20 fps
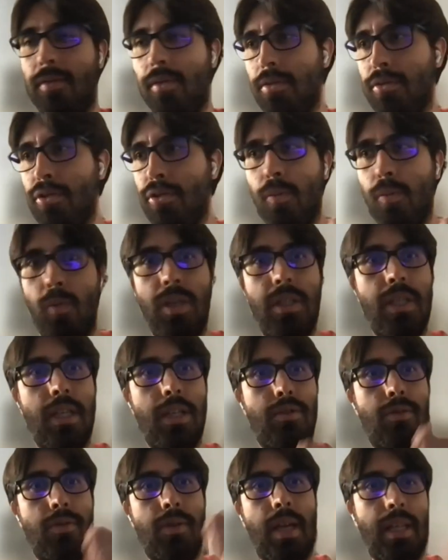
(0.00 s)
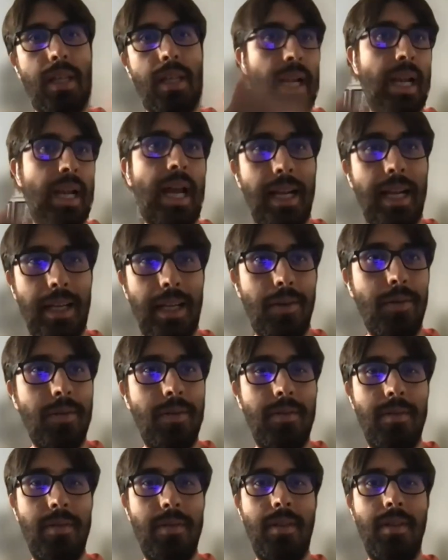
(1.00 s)
for someone just to get the
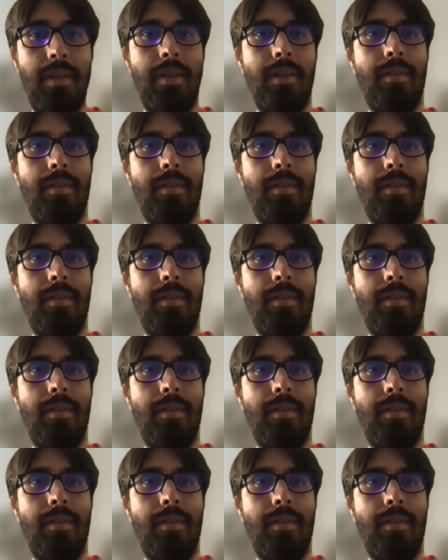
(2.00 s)
likelihood